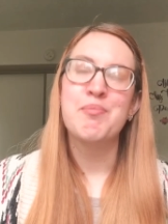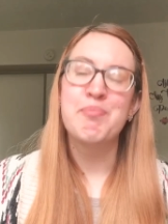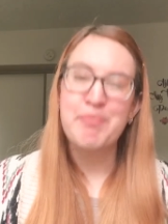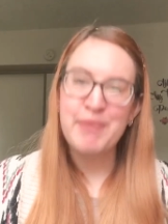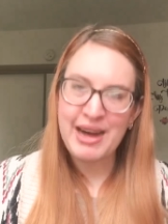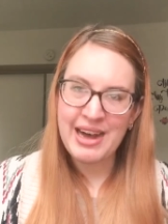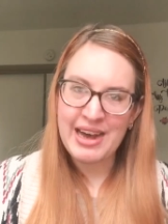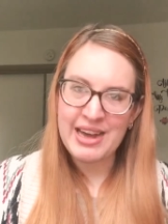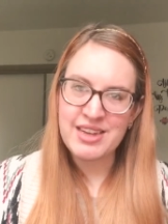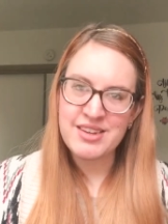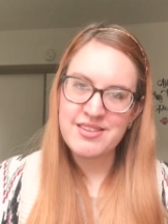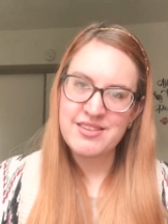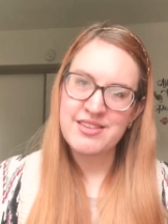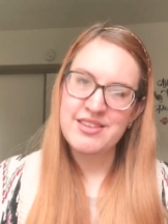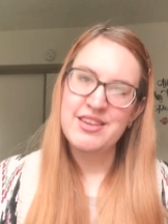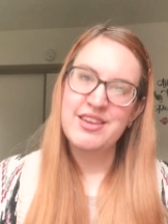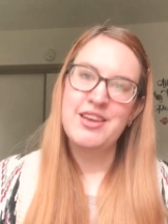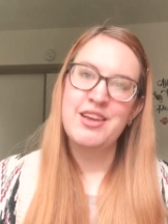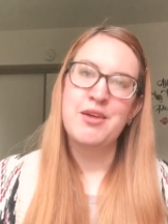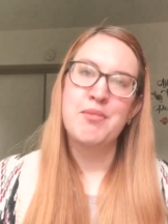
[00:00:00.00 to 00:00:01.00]
But
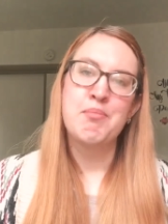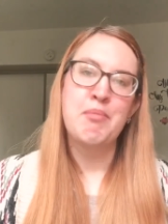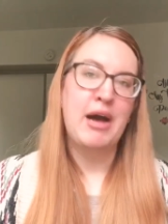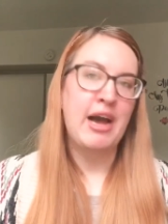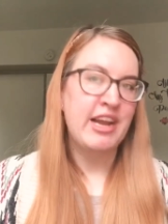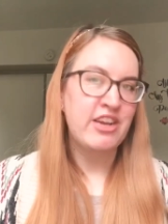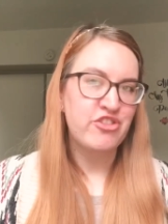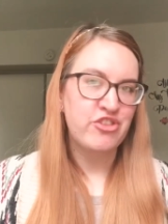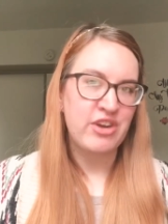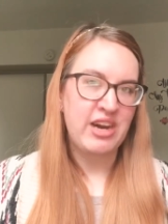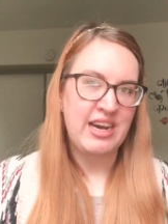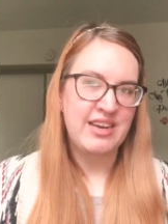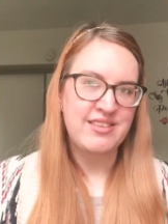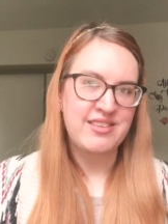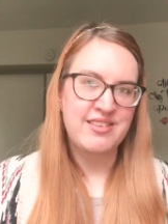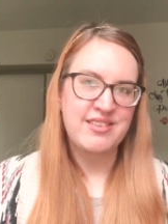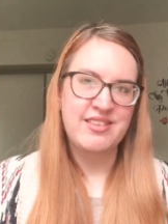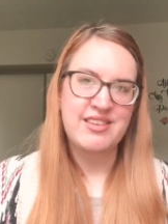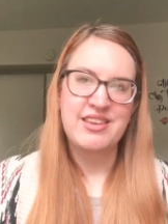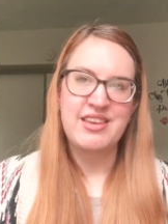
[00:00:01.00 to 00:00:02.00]
my
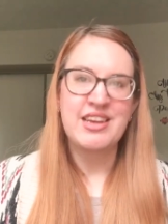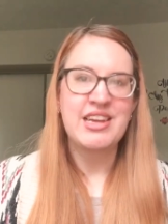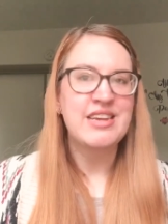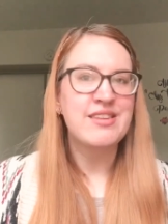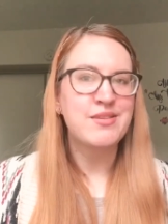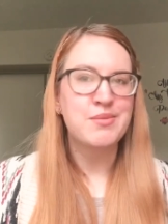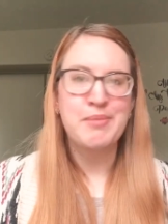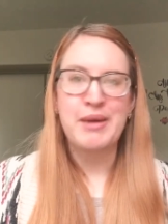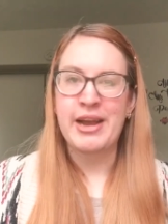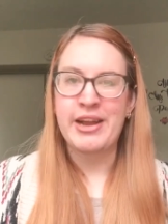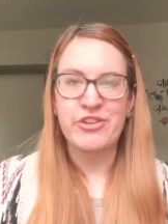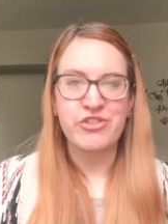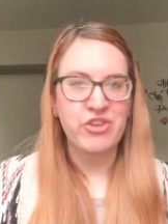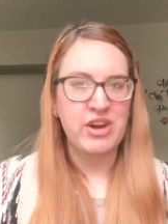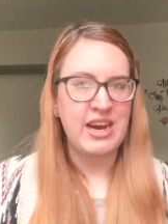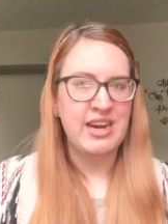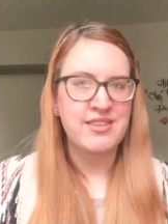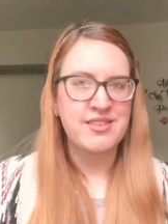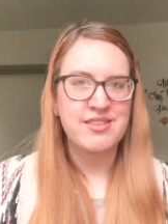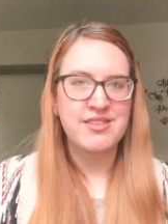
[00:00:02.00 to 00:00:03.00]
dress is my
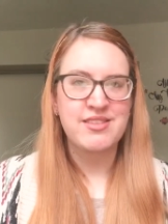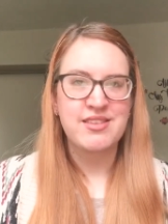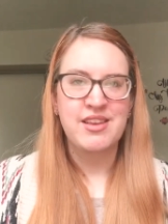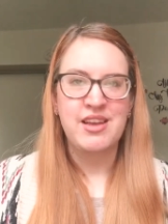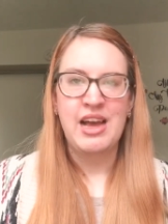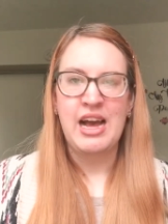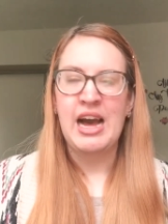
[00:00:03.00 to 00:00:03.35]
dress.